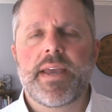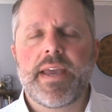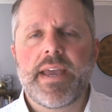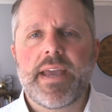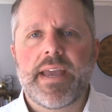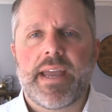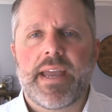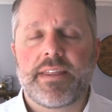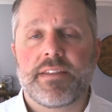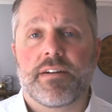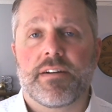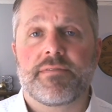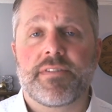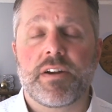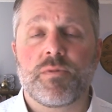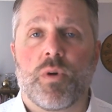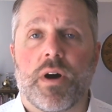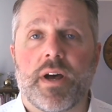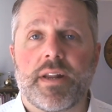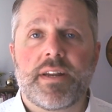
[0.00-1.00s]
Hey there
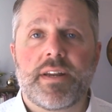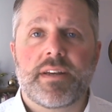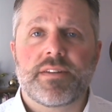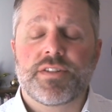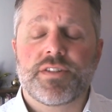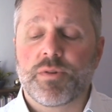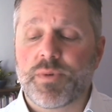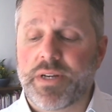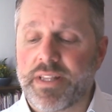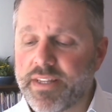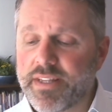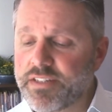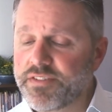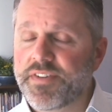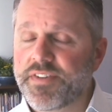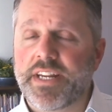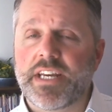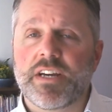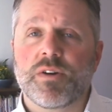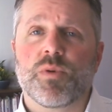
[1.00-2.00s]
everyone. So in this
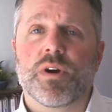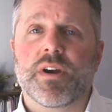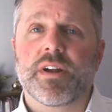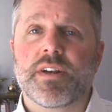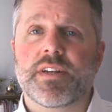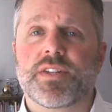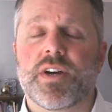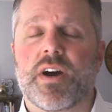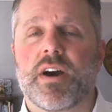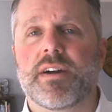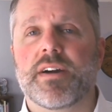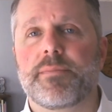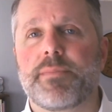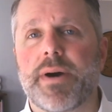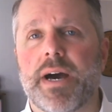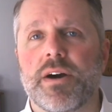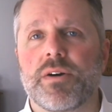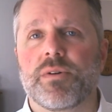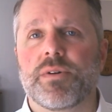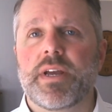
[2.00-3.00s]
video we're going to talk
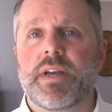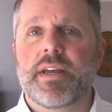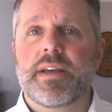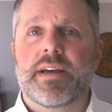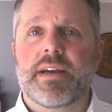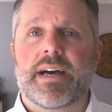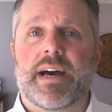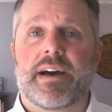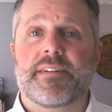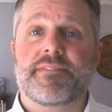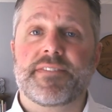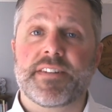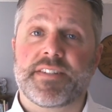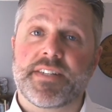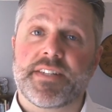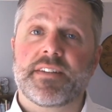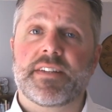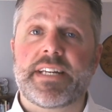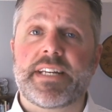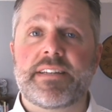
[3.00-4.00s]
about
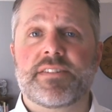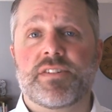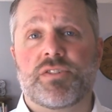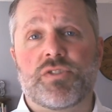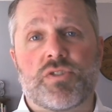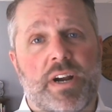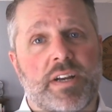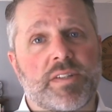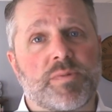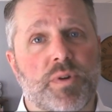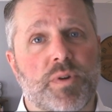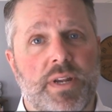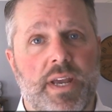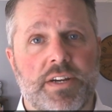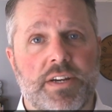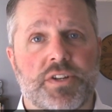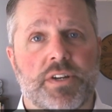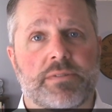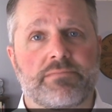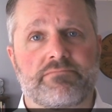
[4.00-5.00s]
facilities and
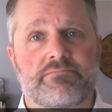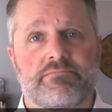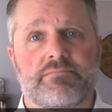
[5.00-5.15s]
transportation.